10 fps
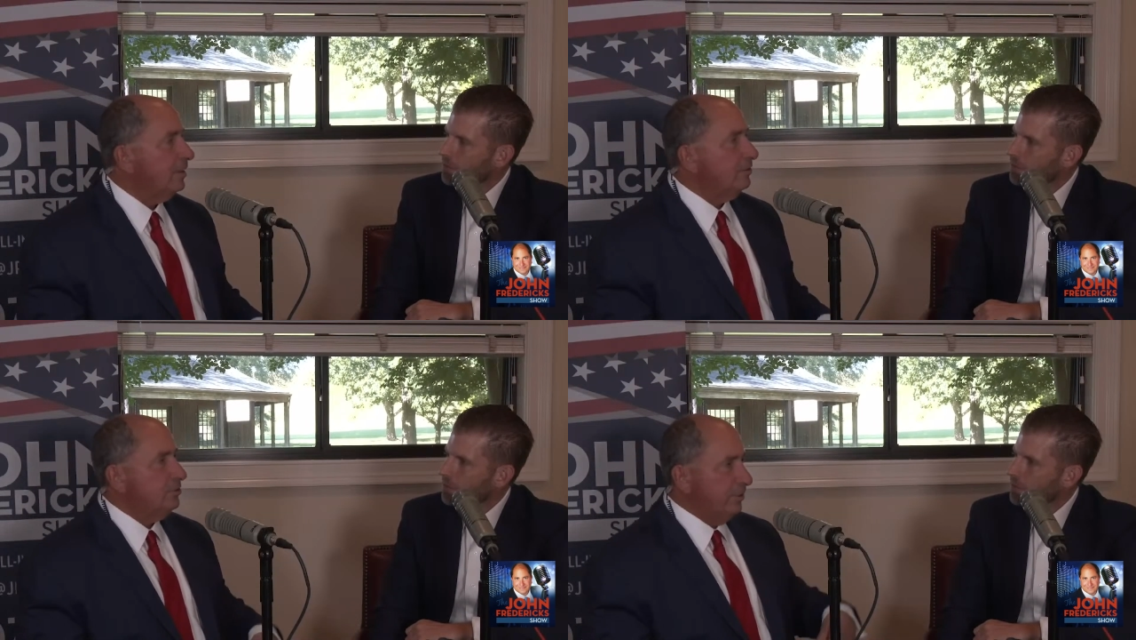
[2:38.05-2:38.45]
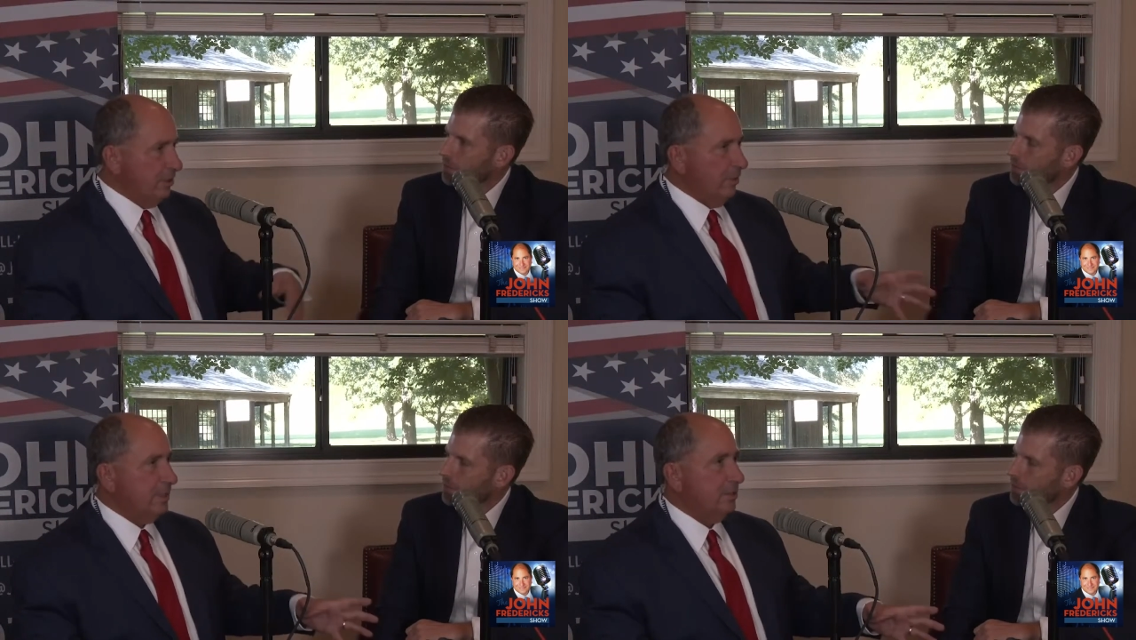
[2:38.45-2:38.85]
Speaker 1: So you can
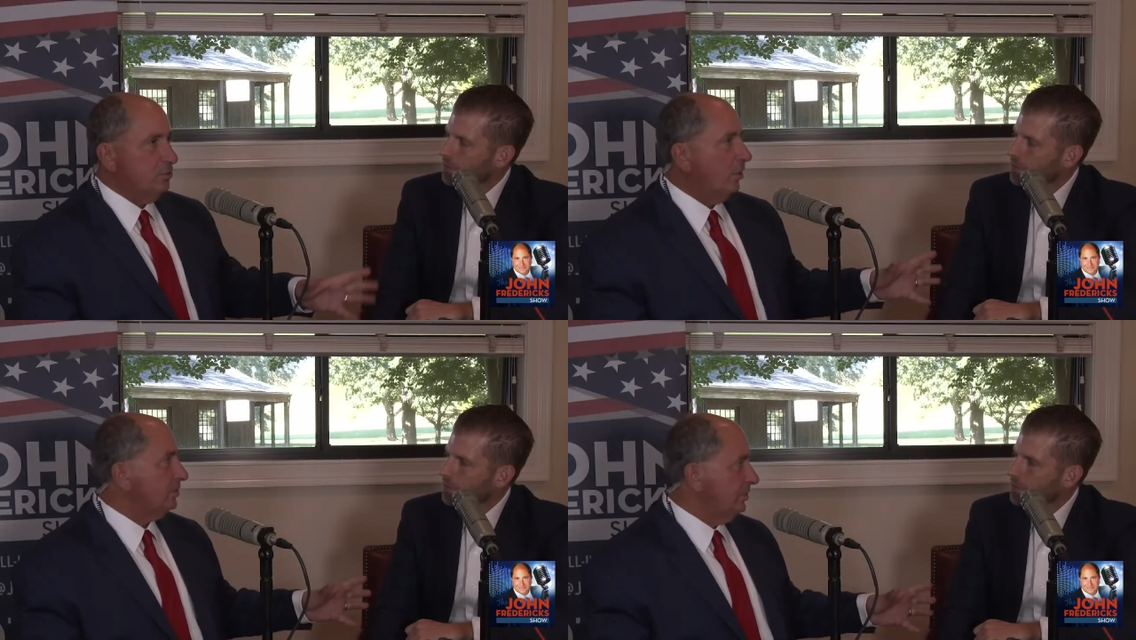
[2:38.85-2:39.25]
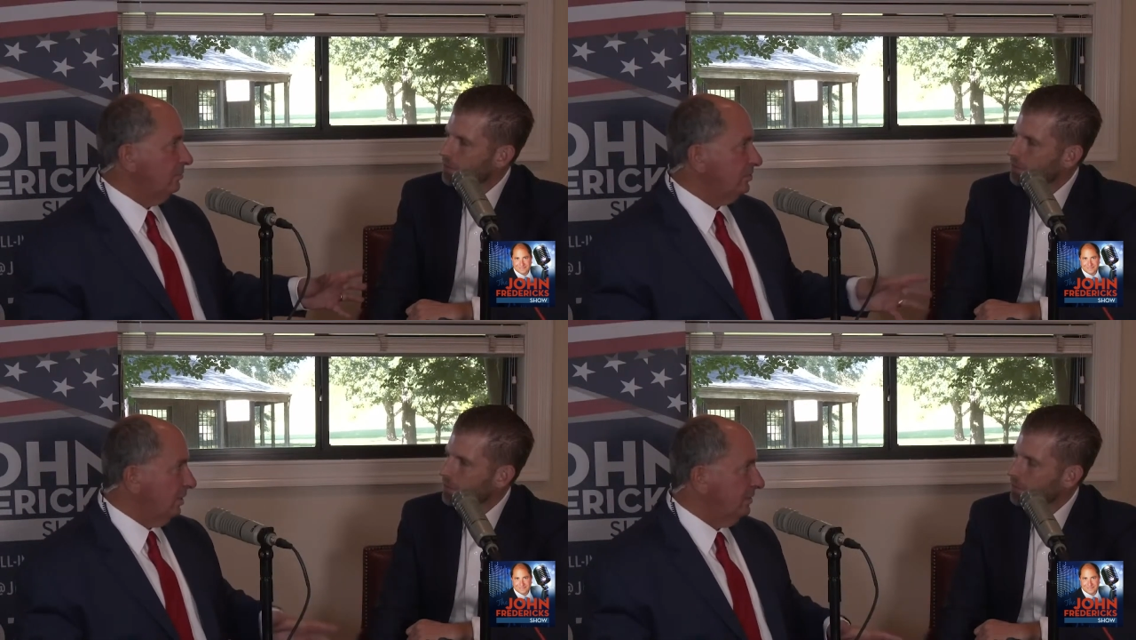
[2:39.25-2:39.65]
go on the talk
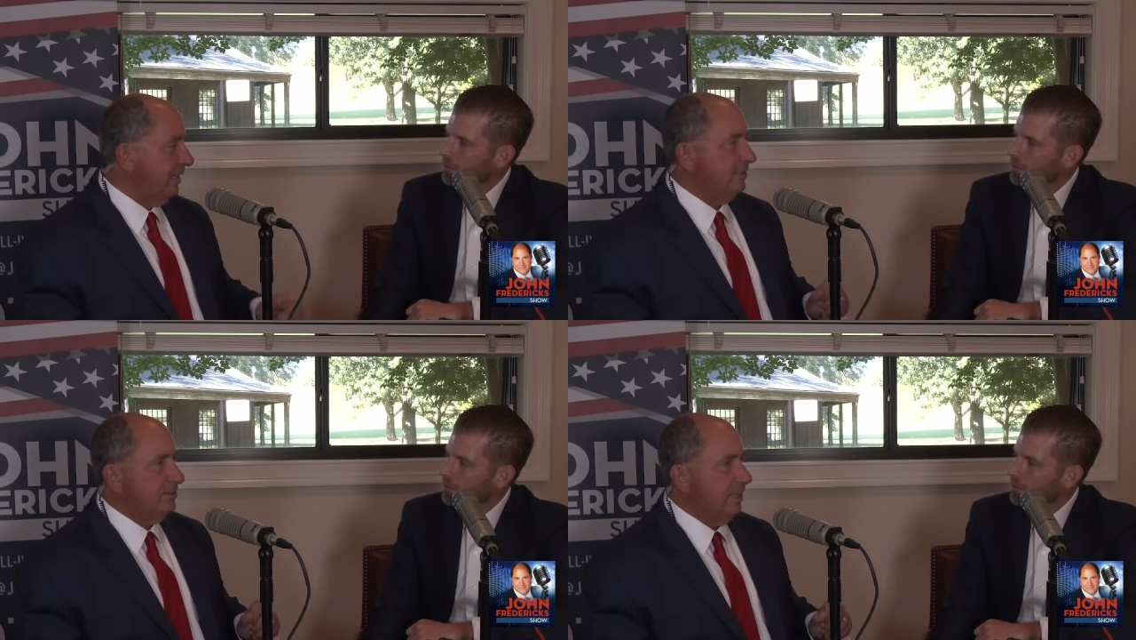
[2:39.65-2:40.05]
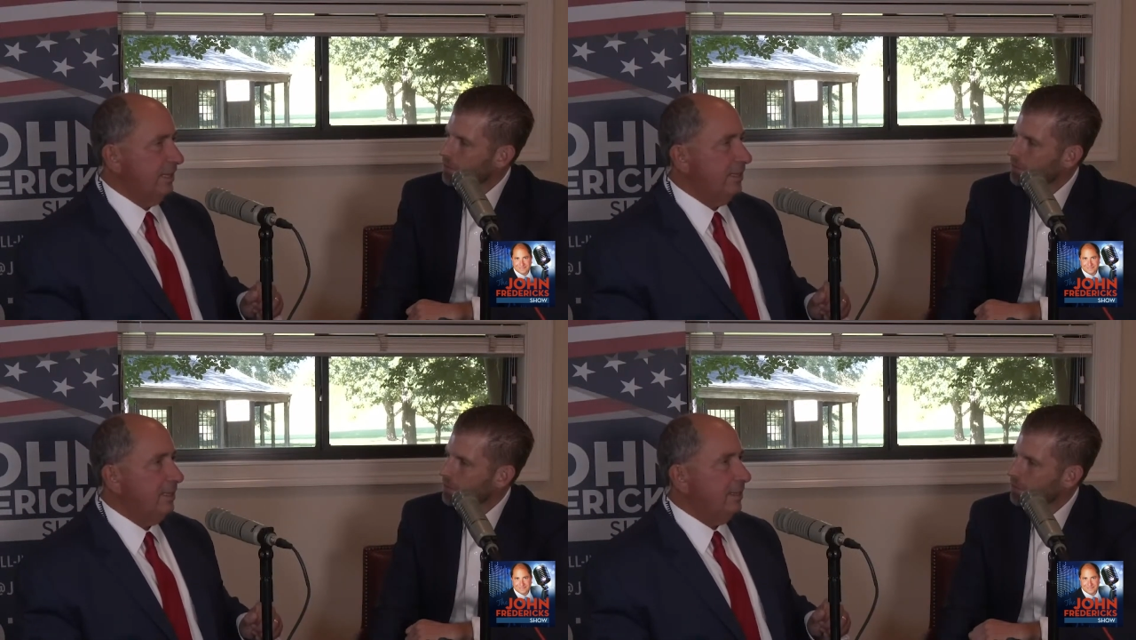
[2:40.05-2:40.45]
show Sunday and
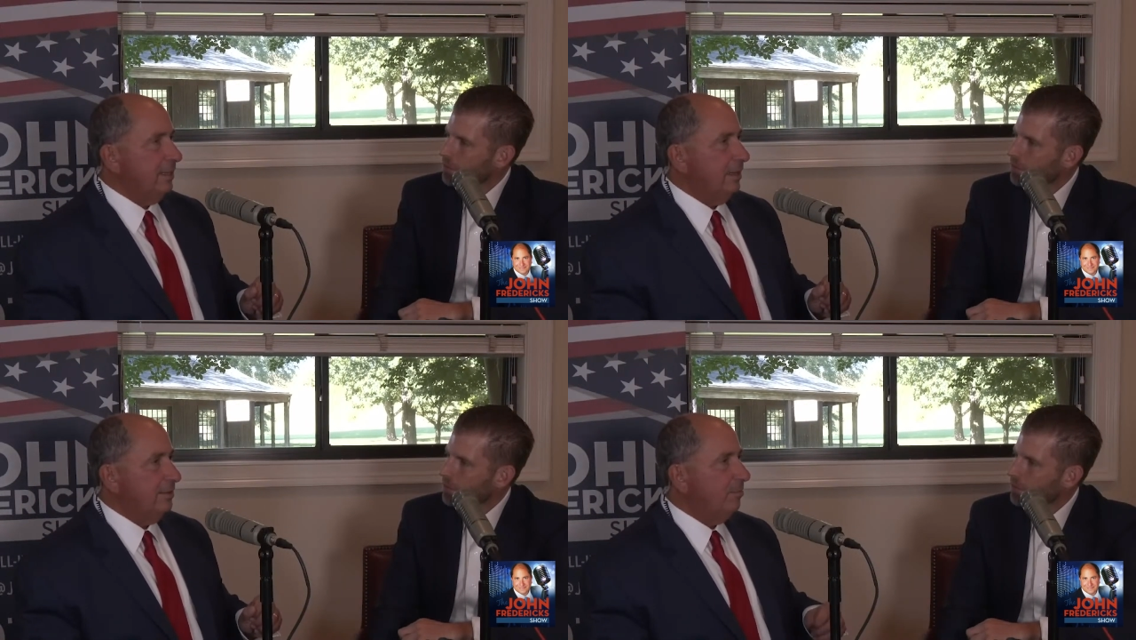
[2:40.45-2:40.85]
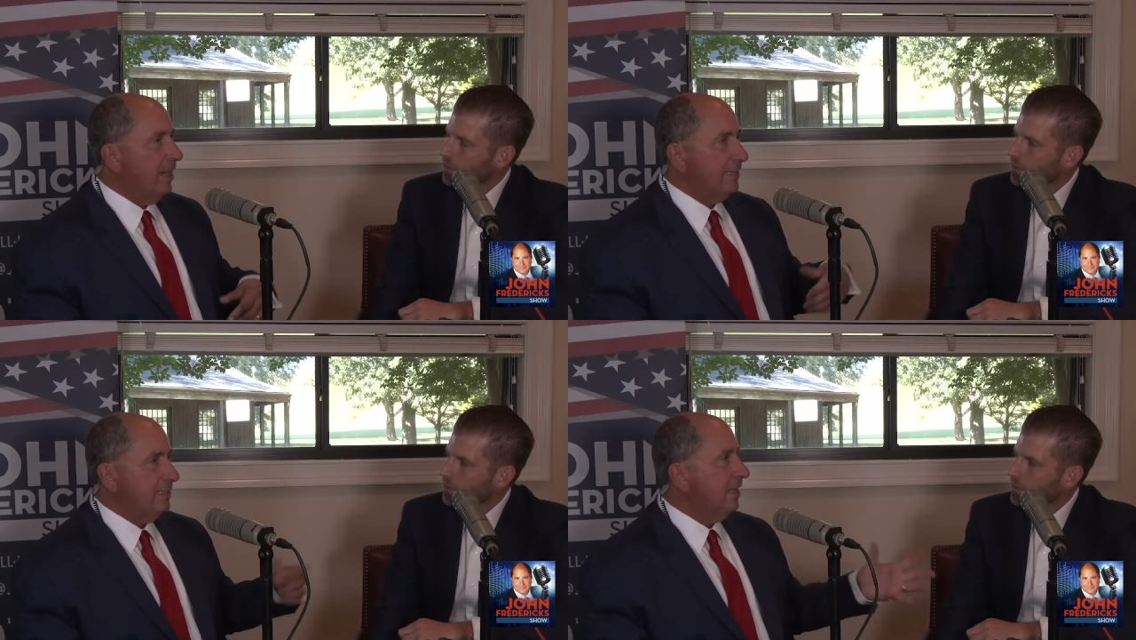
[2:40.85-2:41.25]
say, uh, the
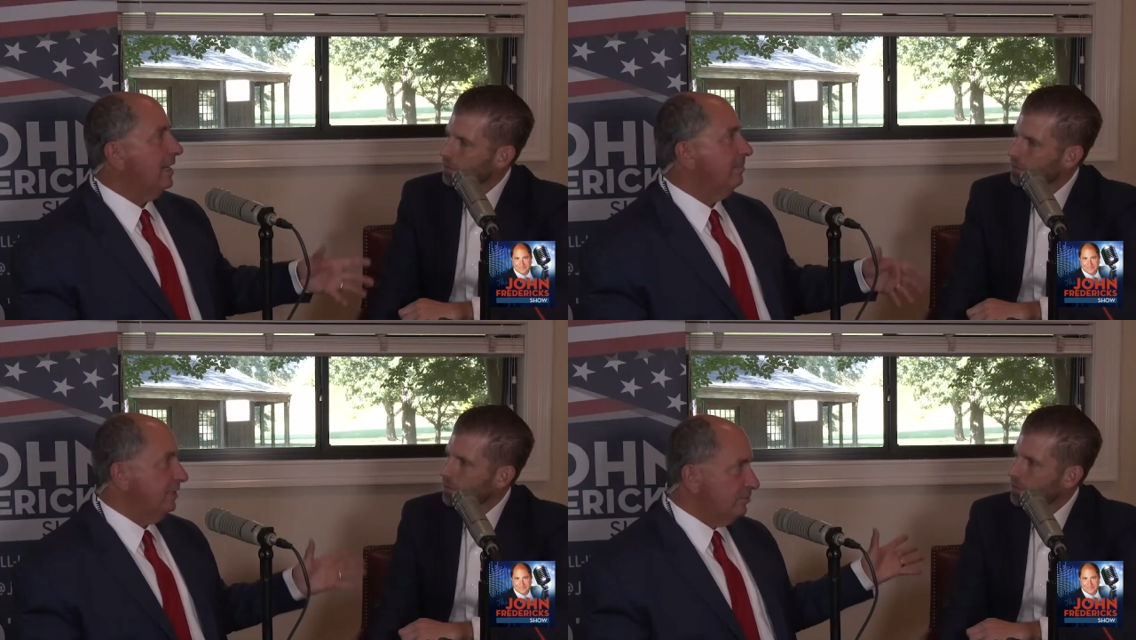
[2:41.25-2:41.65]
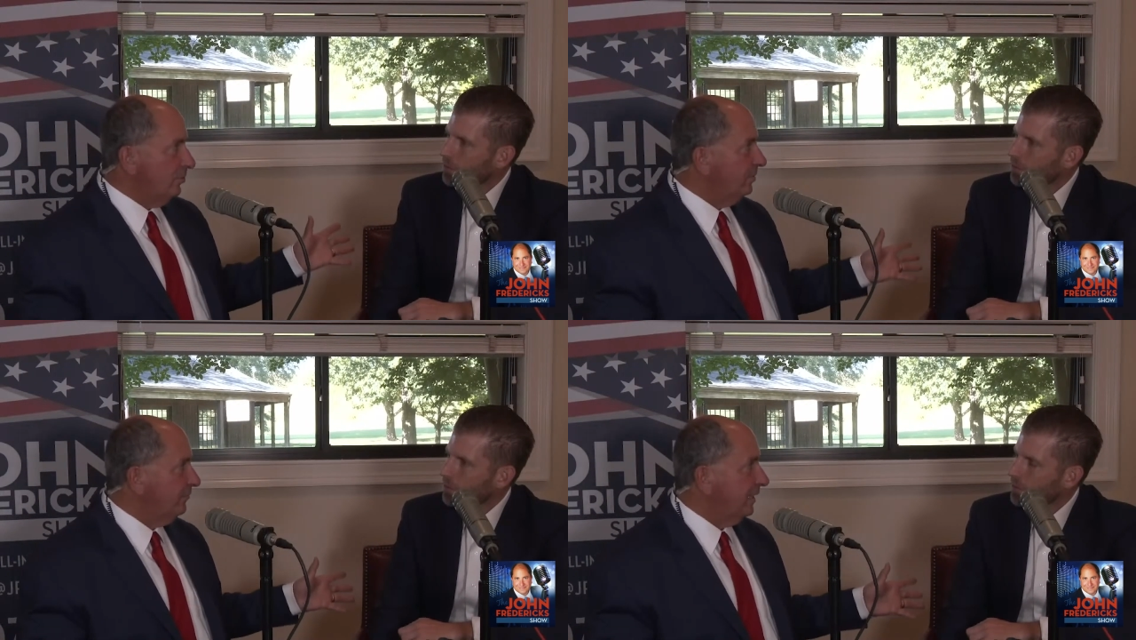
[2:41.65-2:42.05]
Biden economy is
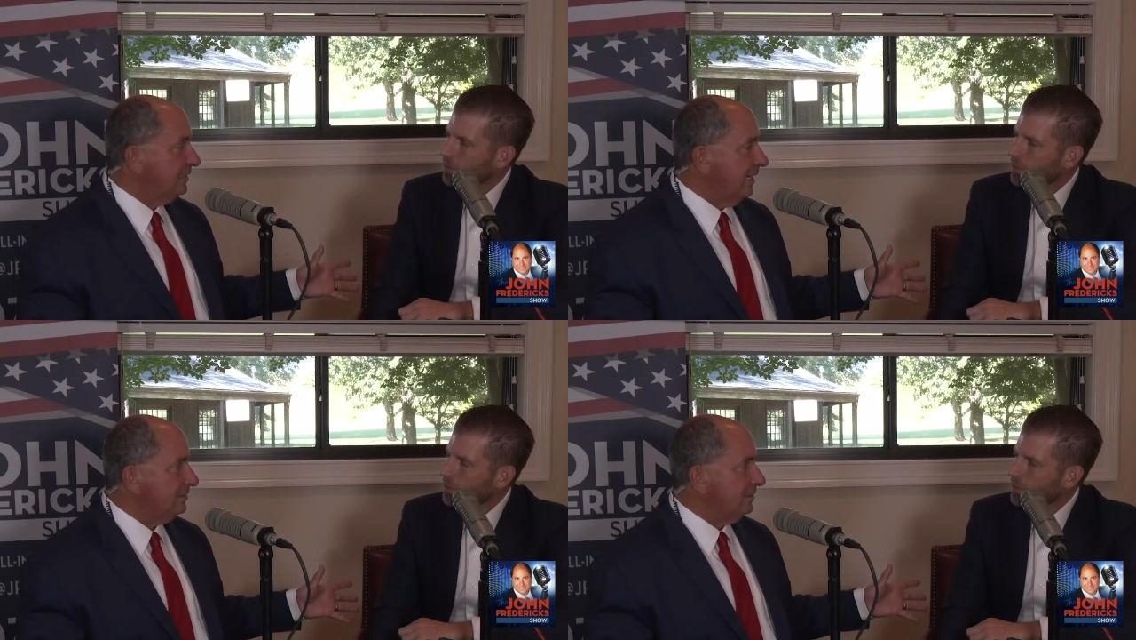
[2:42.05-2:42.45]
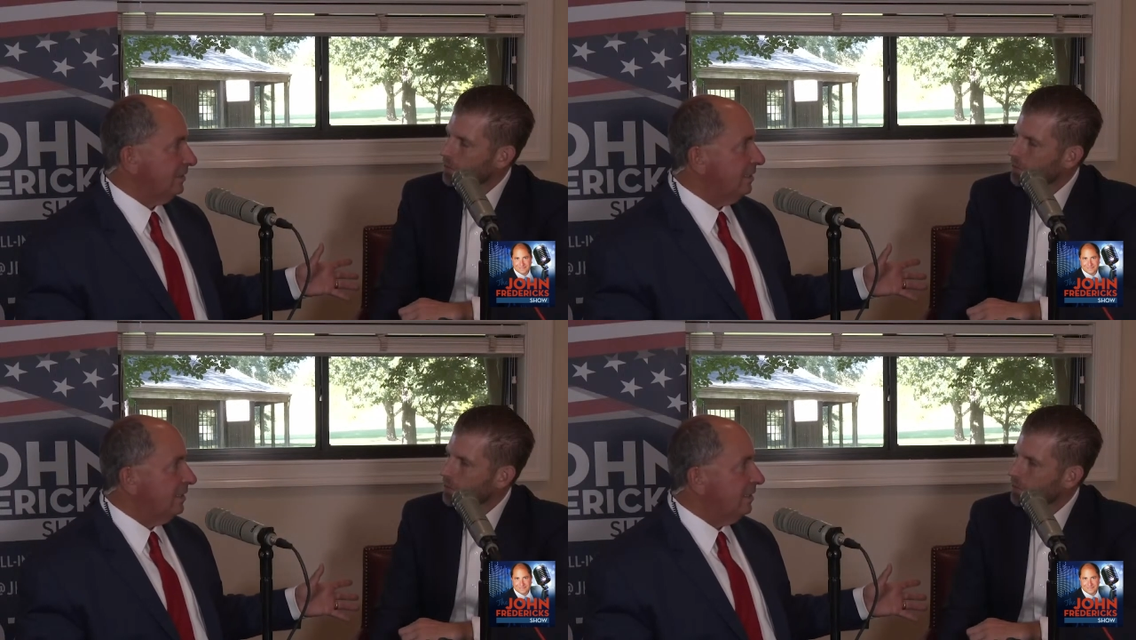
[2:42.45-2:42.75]
doing fantastic.